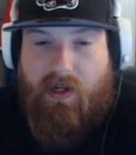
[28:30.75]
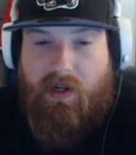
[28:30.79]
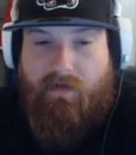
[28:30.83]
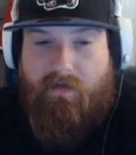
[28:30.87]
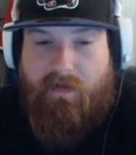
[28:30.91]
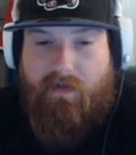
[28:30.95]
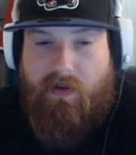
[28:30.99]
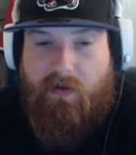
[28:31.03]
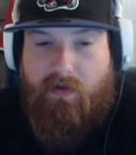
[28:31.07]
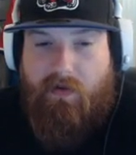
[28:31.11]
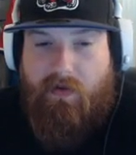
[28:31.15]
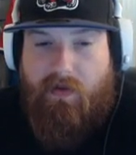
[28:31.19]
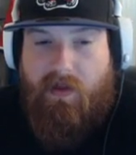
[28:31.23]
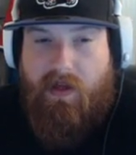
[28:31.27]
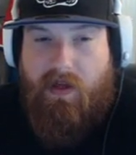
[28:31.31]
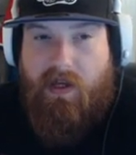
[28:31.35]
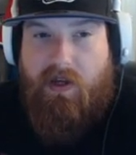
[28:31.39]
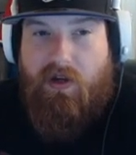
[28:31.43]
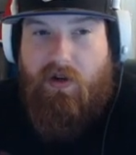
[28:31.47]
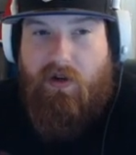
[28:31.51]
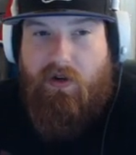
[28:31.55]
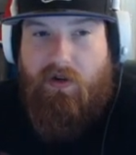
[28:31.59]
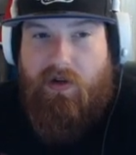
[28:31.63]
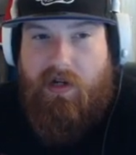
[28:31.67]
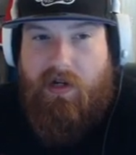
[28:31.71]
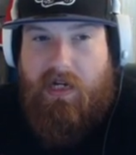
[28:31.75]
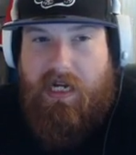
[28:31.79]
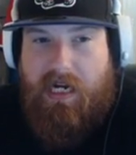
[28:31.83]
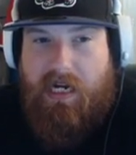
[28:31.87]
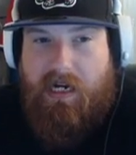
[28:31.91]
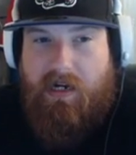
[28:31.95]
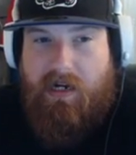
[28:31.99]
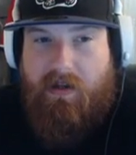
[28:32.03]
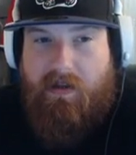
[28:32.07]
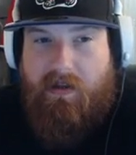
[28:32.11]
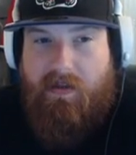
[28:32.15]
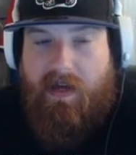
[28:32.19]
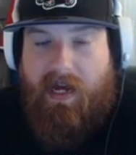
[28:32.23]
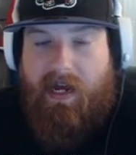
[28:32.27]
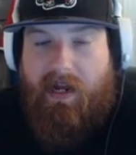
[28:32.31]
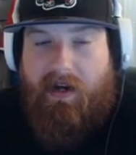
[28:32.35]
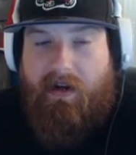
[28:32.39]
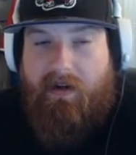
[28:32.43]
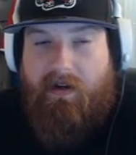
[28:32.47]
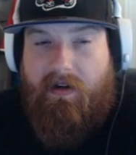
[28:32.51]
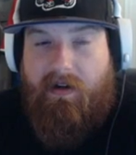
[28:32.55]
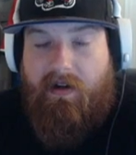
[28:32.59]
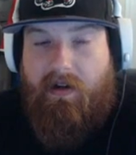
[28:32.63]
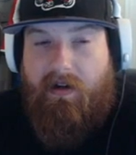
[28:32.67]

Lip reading: if you think you need that